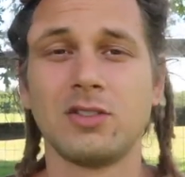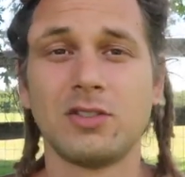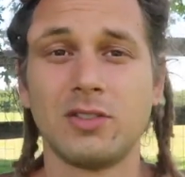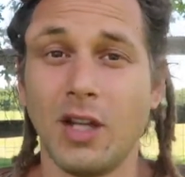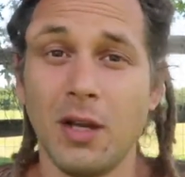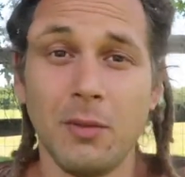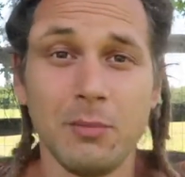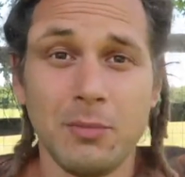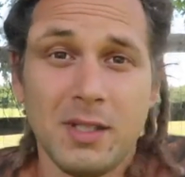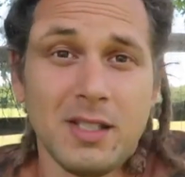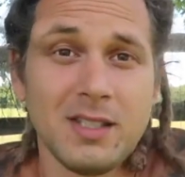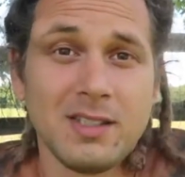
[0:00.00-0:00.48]

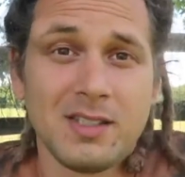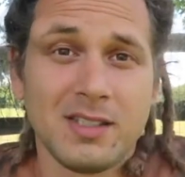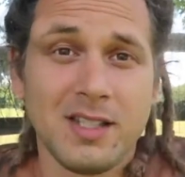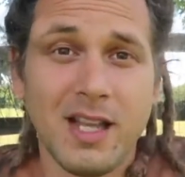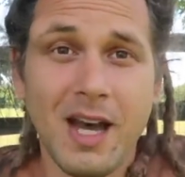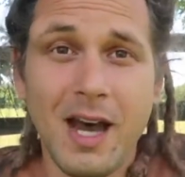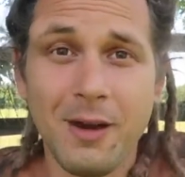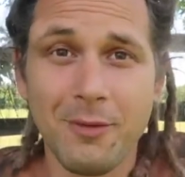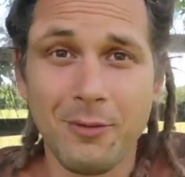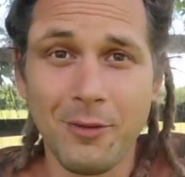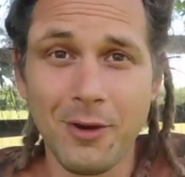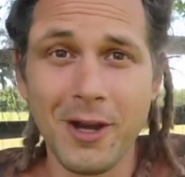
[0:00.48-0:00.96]
Something's
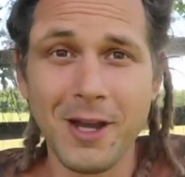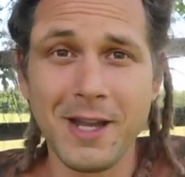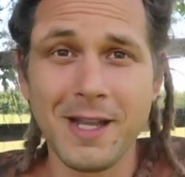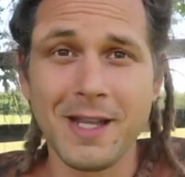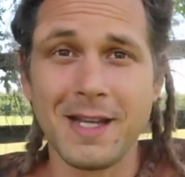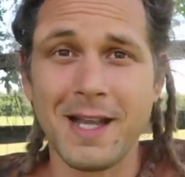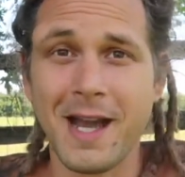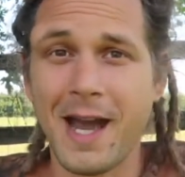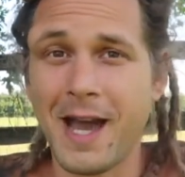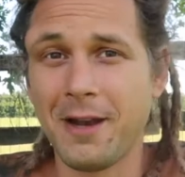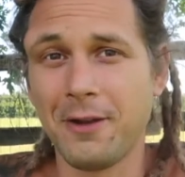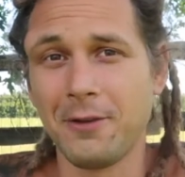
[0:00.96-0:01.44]
not
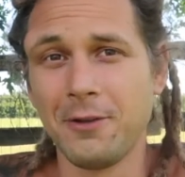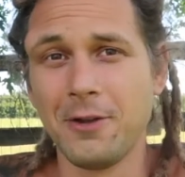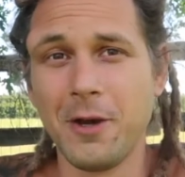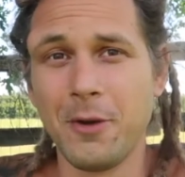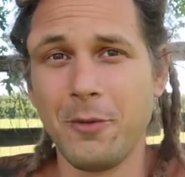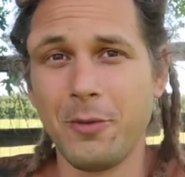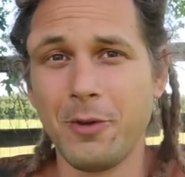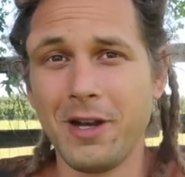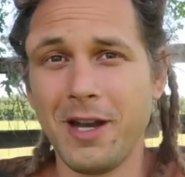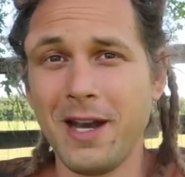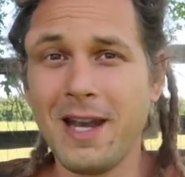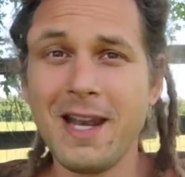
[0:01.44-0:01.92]
right. I don't
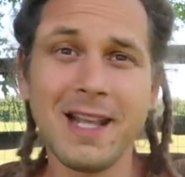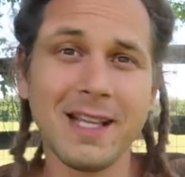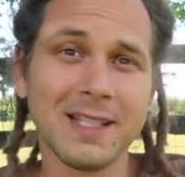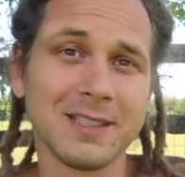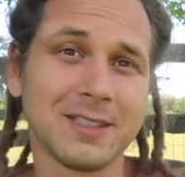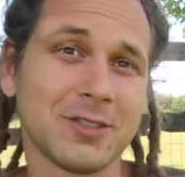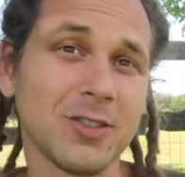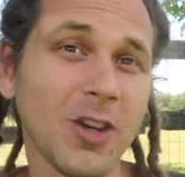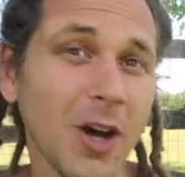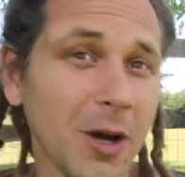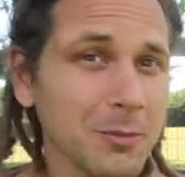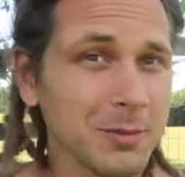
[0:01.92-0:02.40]
know what it
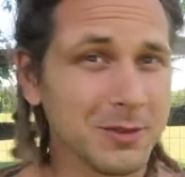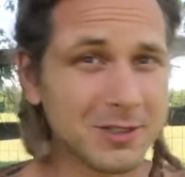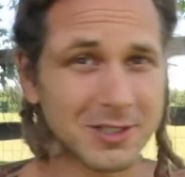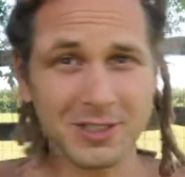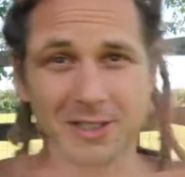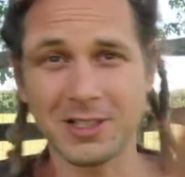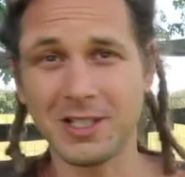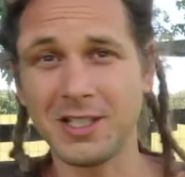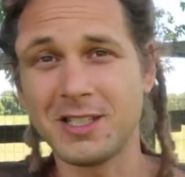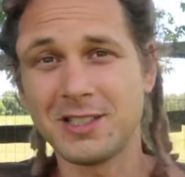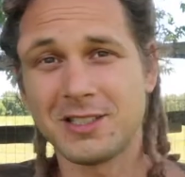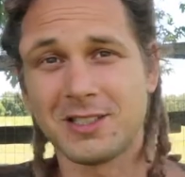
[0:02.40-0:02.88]
is, so I'm
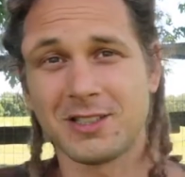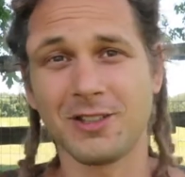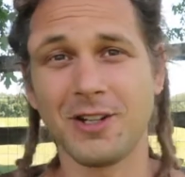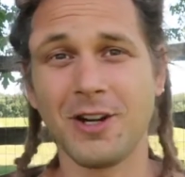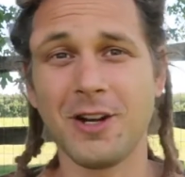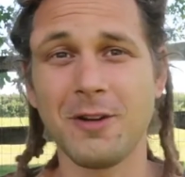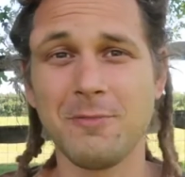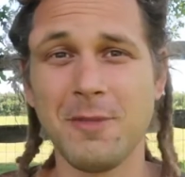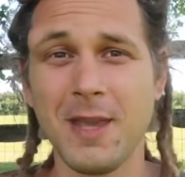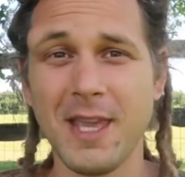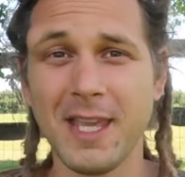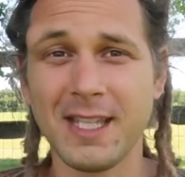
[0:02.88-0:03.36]
just going to
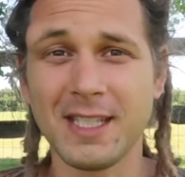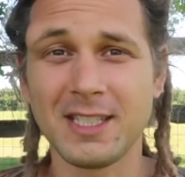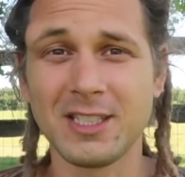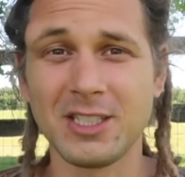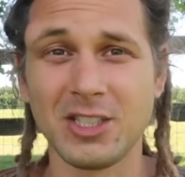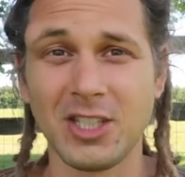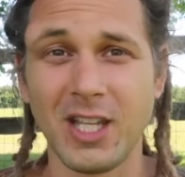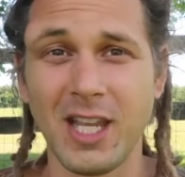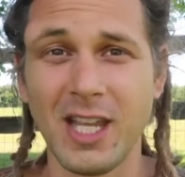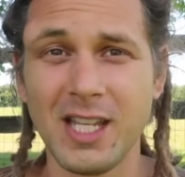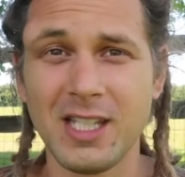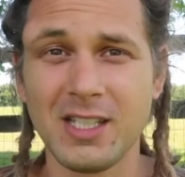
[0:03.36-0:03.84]
start
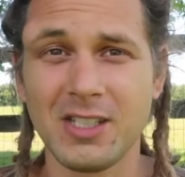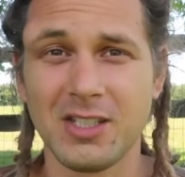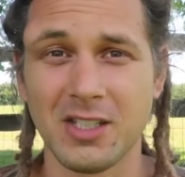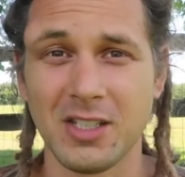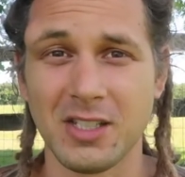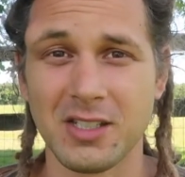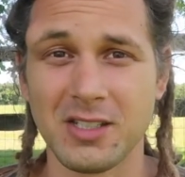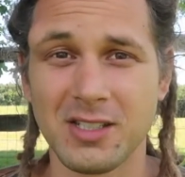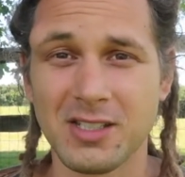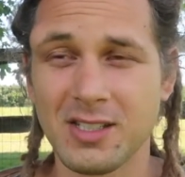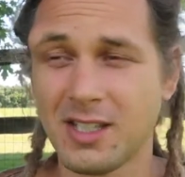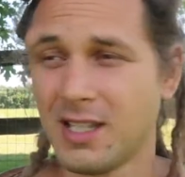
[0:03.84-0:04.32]
making
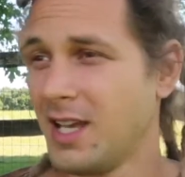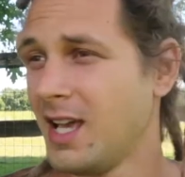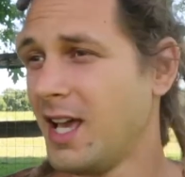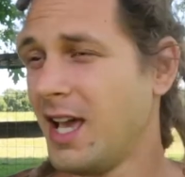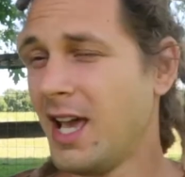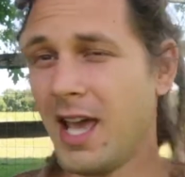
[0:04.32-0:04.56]
changes.